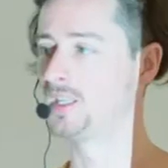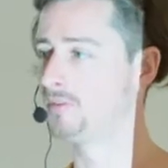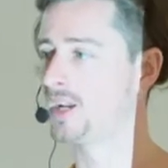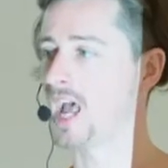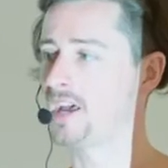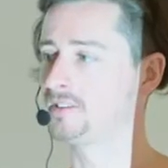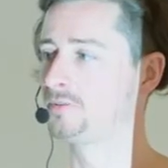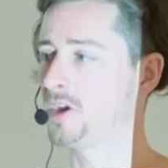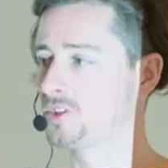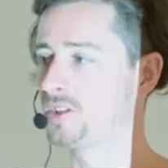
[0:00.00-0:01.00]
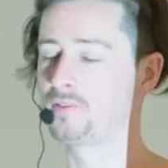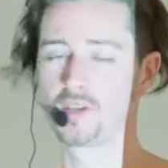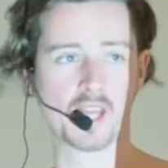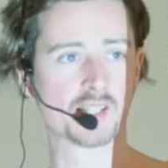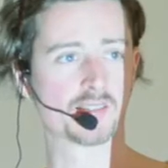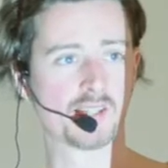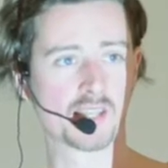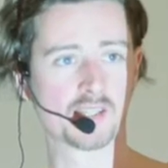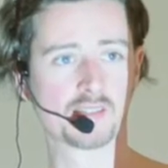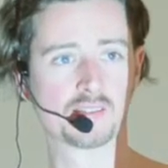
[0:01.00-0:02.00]
He will ask questions for 90
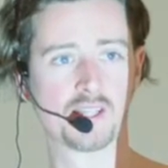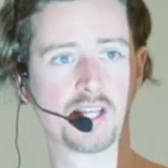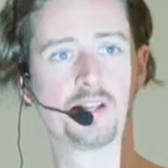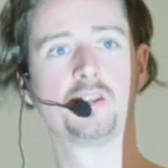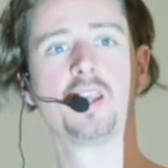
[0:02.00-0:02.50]
seconds, yeah?